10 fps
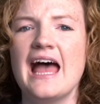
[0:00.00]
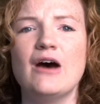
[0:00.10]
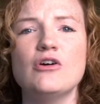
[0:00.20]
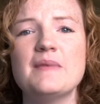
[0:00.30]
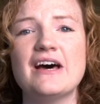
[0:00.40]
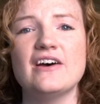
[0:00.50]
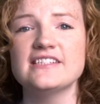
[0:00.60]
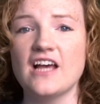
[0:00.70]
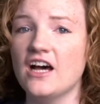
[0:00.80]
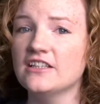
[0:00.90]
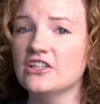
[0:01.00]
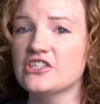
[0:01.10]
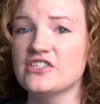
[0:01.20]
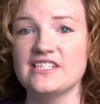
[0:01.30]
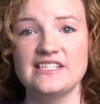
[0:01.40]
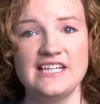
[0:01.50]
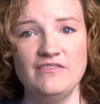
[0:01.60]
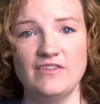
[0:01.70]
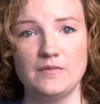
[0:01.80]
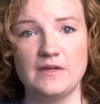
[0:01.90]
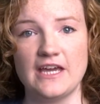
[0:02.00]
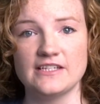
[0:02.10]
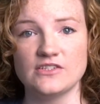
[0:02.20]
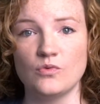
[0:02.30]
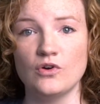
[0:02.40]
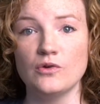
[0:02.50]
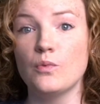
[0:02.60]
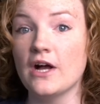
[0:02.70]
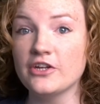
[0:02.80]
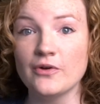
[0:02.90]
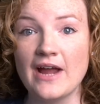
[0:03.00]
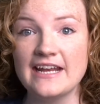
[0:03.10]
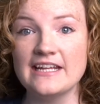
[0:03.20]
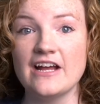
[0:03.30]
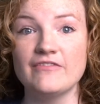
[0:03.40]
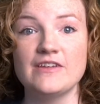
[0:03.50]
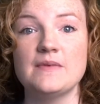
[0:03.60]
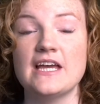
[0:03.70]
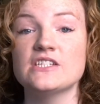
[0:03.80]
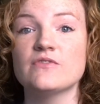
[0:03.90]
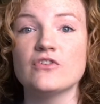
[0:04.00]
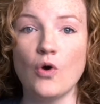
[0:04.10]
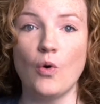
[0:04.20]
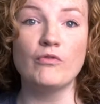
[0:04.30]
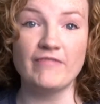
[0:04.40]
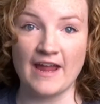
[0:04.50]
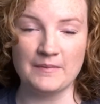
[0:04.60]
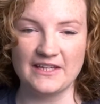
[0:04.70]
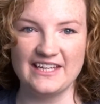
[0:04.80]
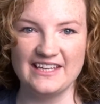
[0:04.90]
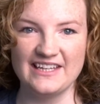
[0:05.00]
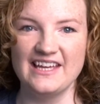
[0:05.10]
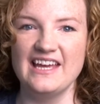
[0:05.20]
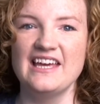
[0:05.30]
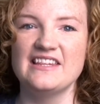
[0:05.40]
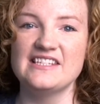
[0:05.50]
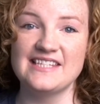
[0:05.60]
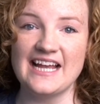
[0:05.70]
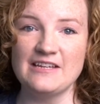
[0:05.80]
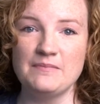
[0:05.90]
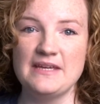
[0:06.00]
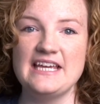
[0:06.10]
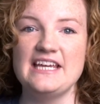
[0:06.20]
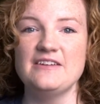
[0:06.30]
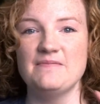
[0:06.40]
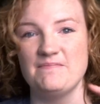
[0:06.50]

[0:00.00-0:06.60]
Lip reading: How about a toddlers to teen VBS? Or while you're at it, a VBS for the whole family? The second P